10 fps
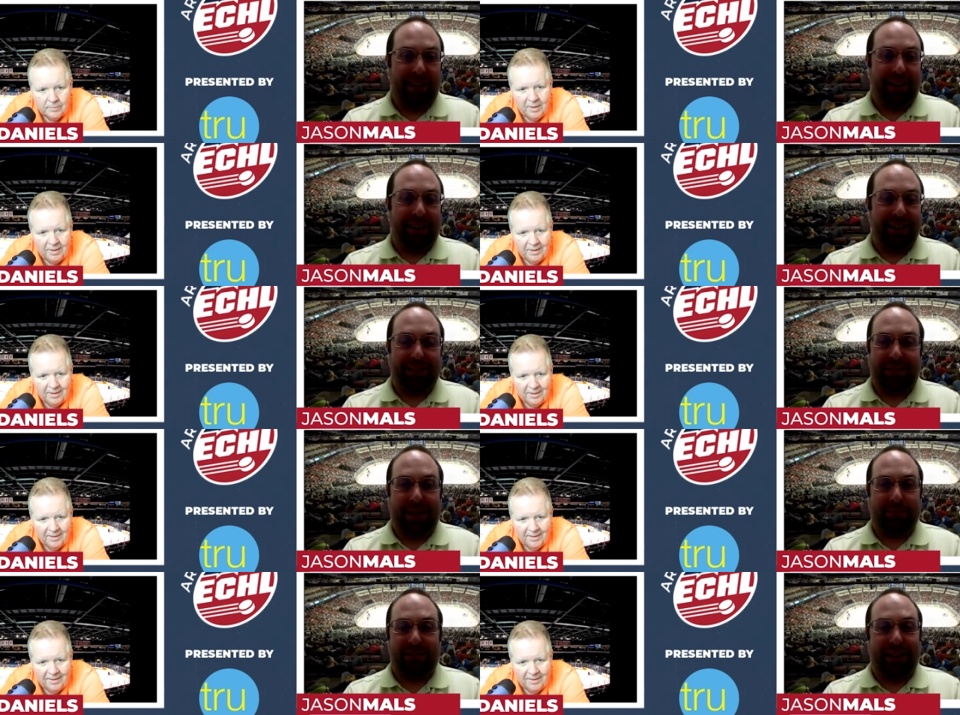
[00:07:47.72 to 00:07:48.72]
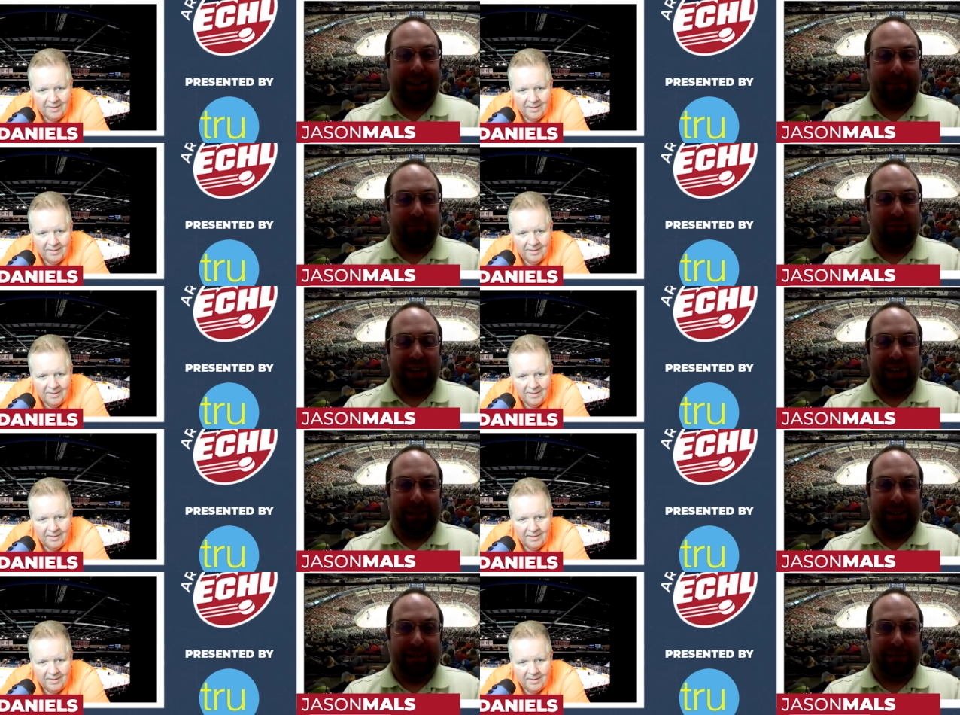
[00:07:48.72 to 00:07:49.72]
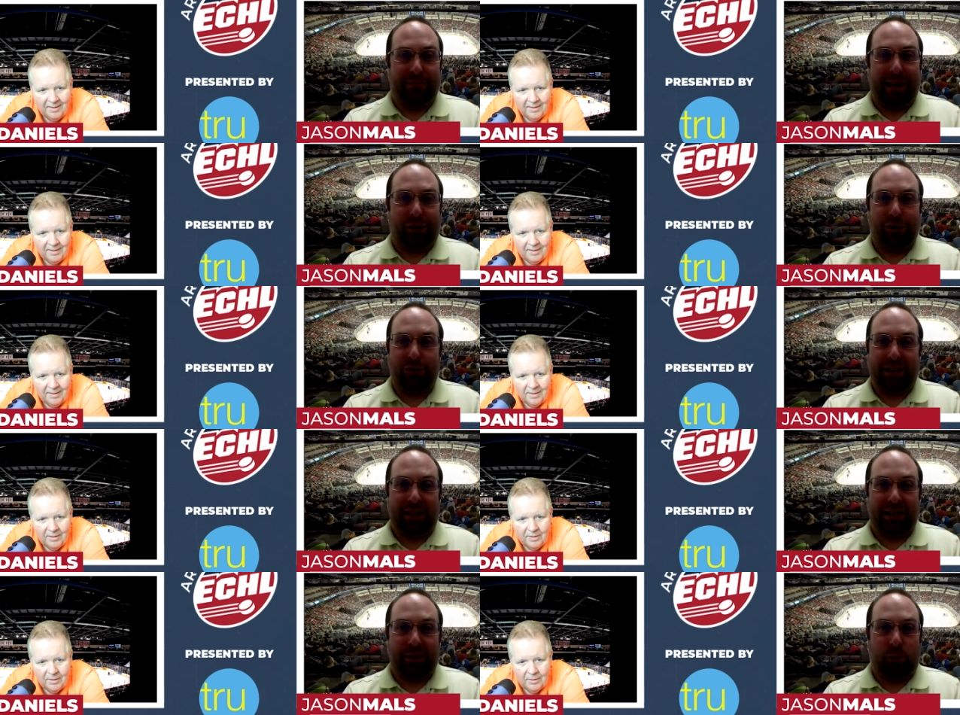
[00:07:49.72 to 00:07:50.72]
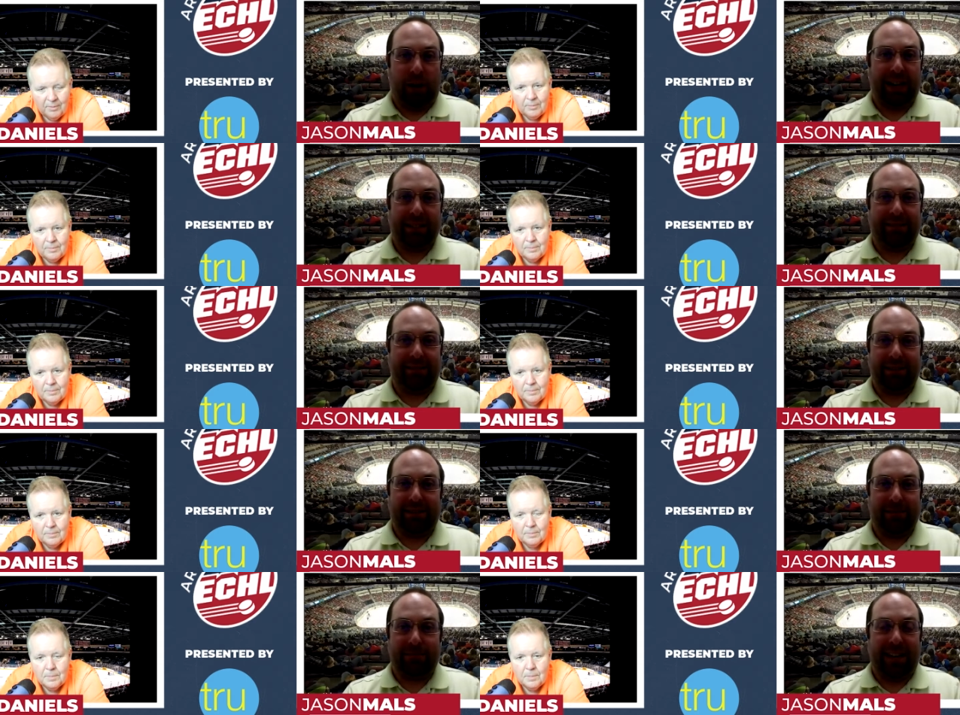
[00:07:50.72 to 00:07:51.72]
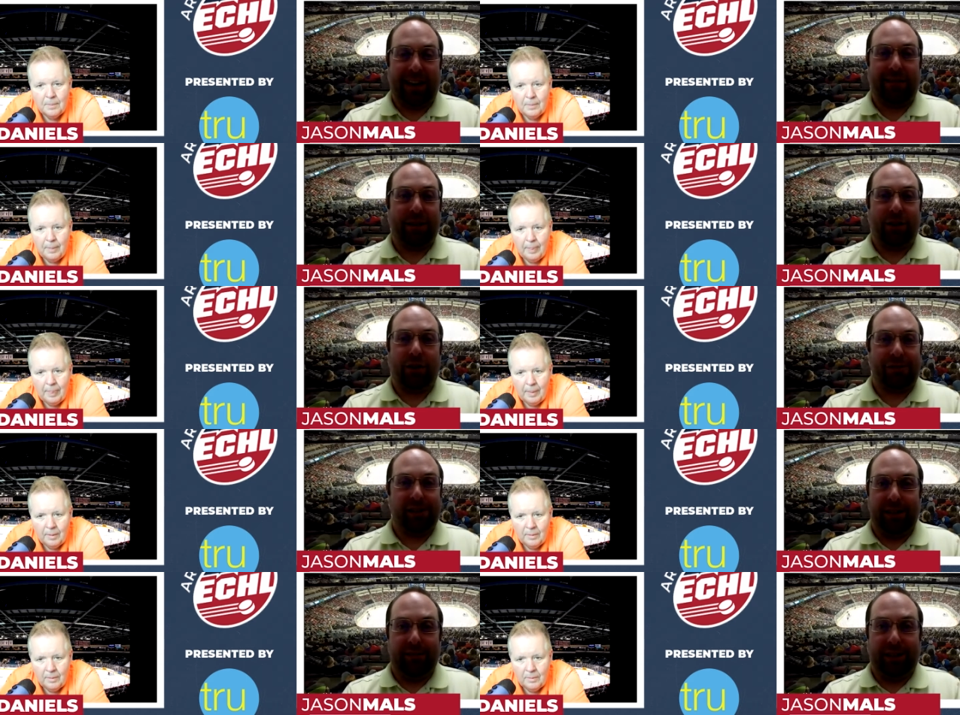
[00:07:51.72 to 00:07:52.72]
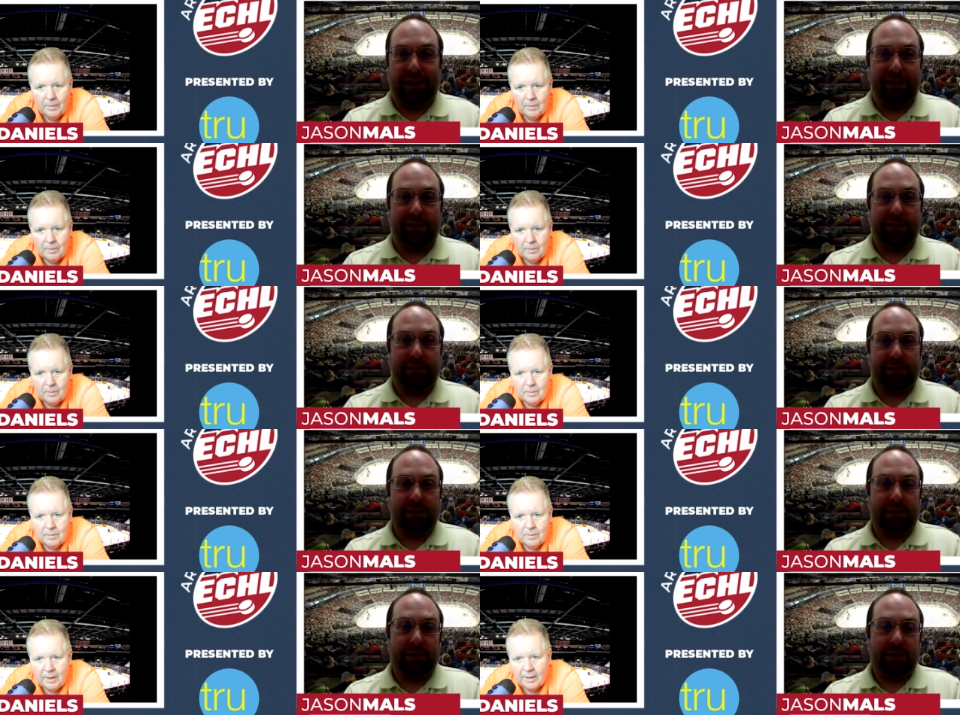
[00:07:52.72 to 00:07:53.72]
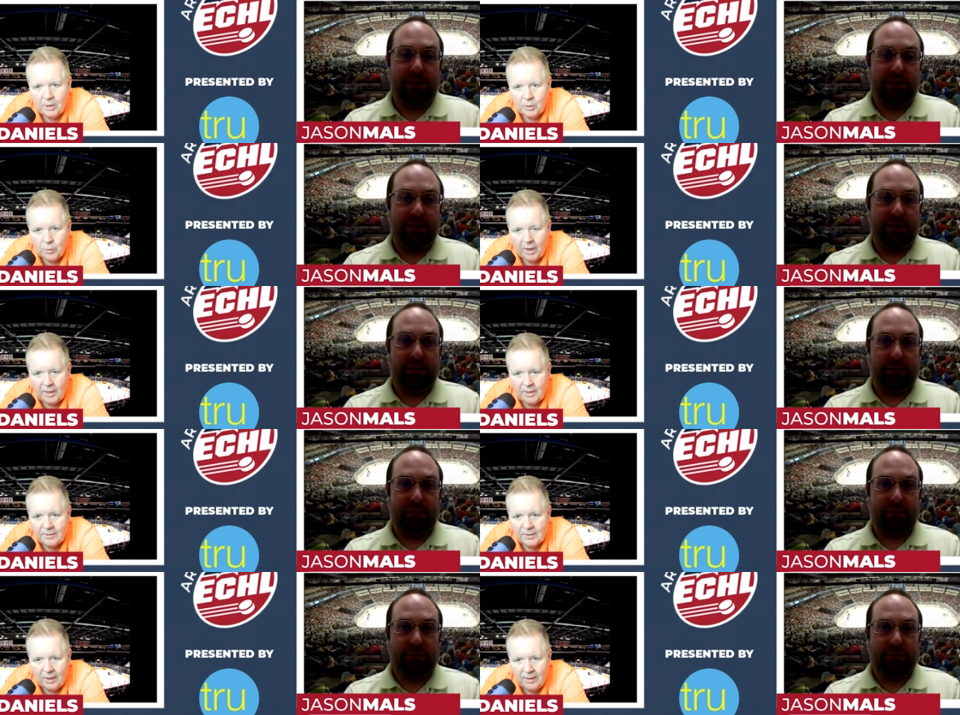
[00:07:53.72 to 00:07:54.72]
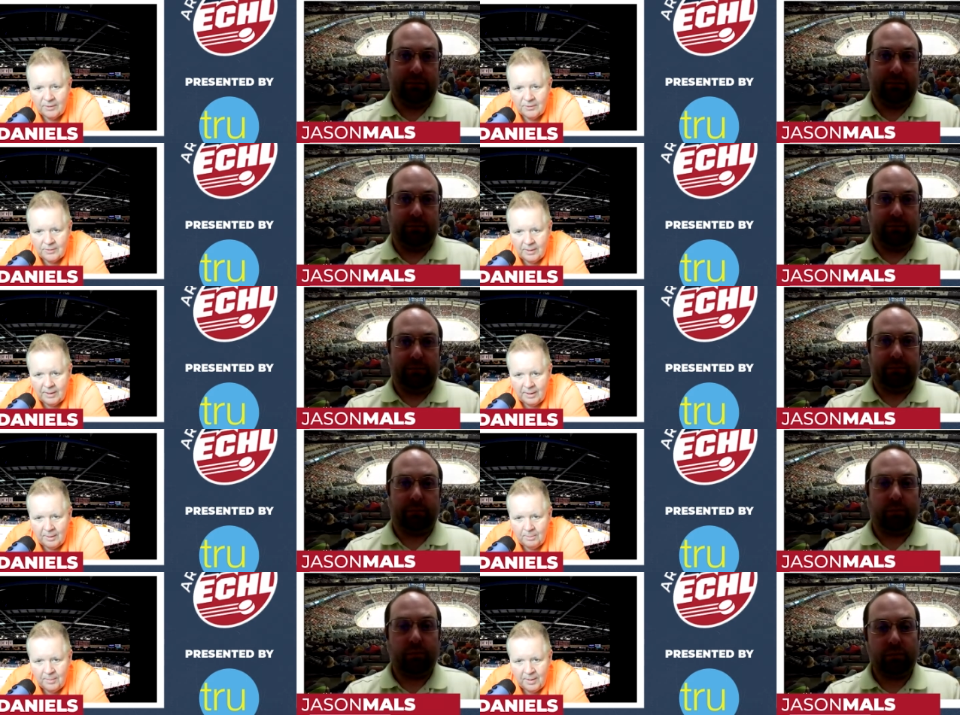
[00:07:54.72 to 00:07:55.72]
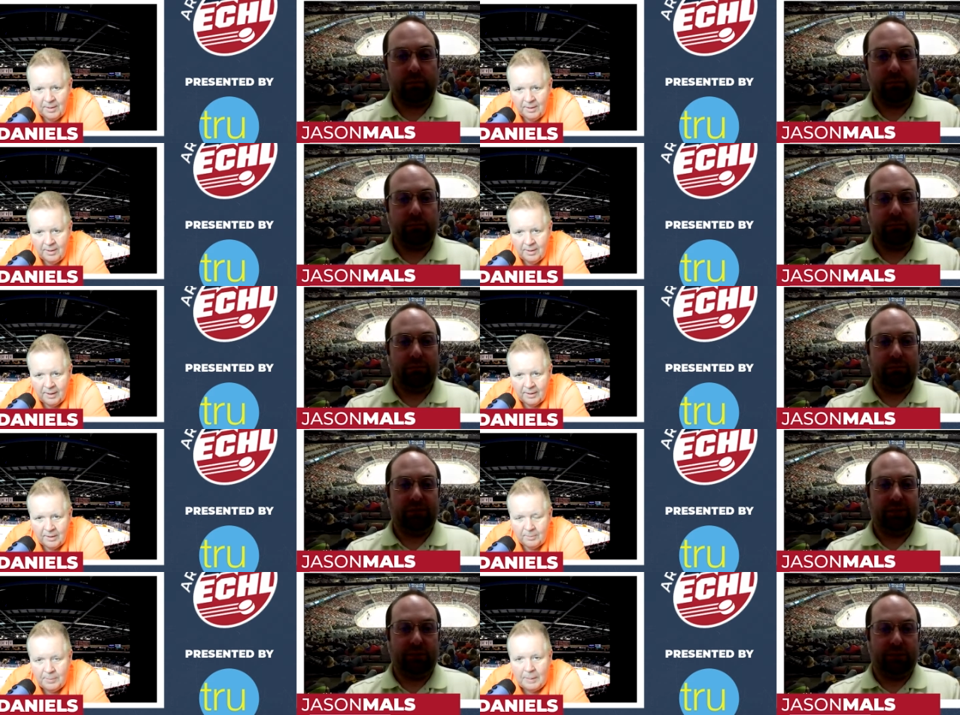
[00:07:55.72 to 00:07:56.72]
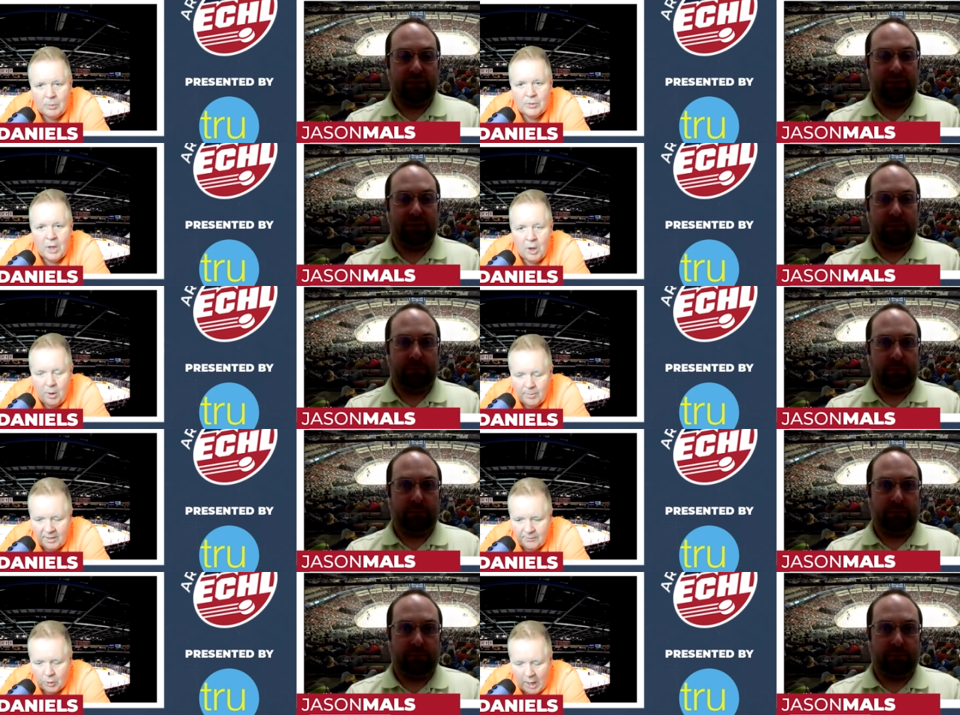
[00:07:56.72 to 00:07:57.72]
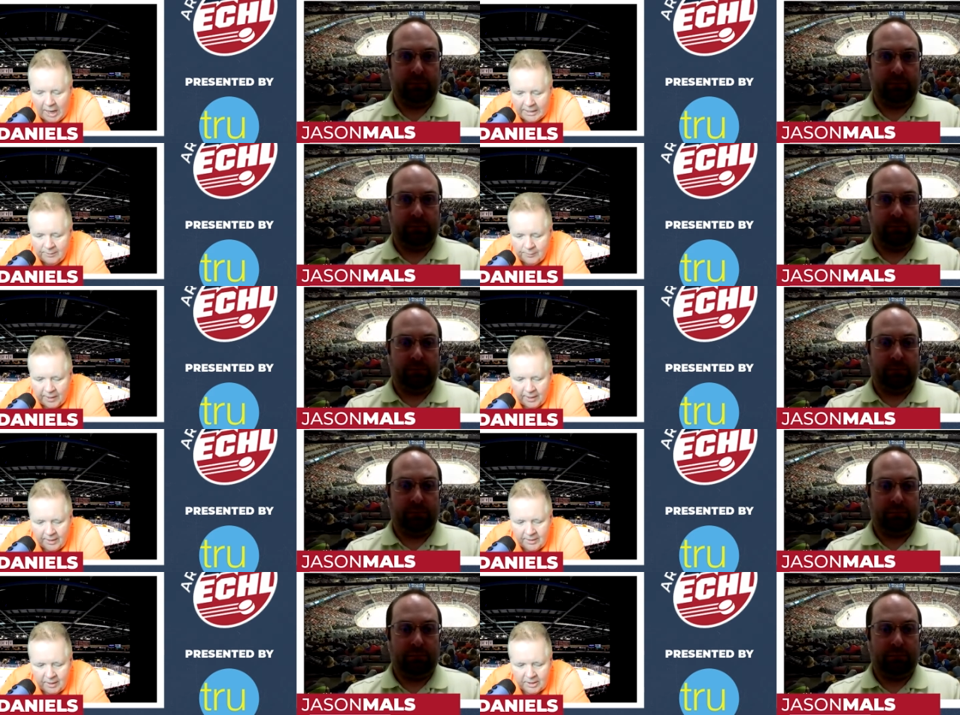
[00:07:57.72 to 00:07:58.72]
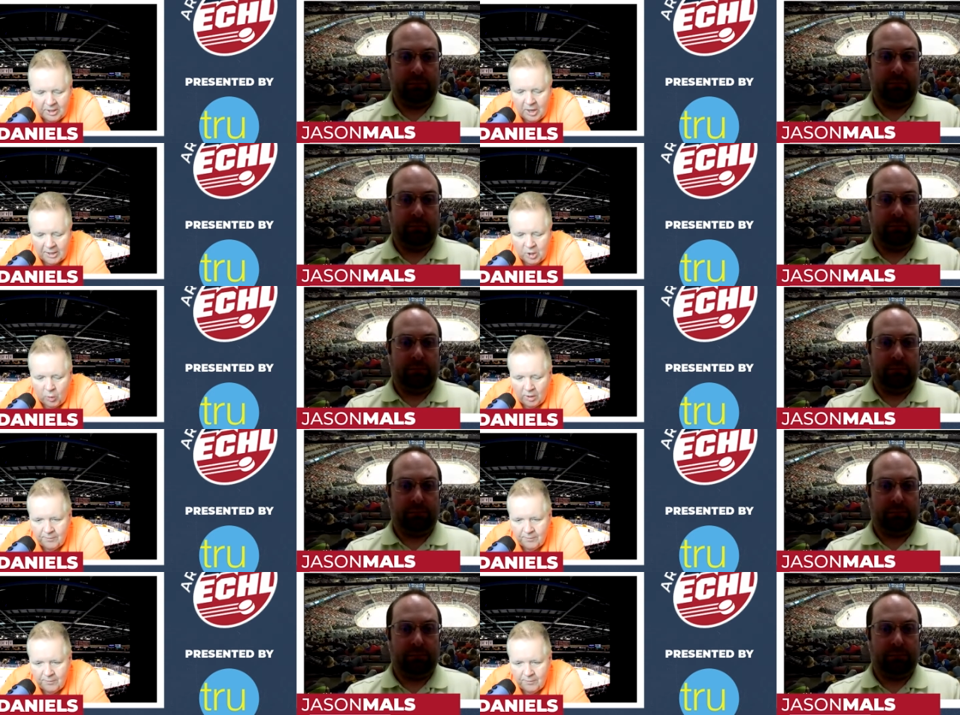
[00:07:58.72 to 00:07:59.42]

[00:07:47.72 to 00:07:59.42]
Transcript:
Speaker 1: it, it seems like Tommy, it doesn't matter who's on the roster; it just carries over year to year.
Speaker 2: Yeah, you're right. It does. Um, and and people know. I mean, if you're a hockey fan, eh, you know, I know our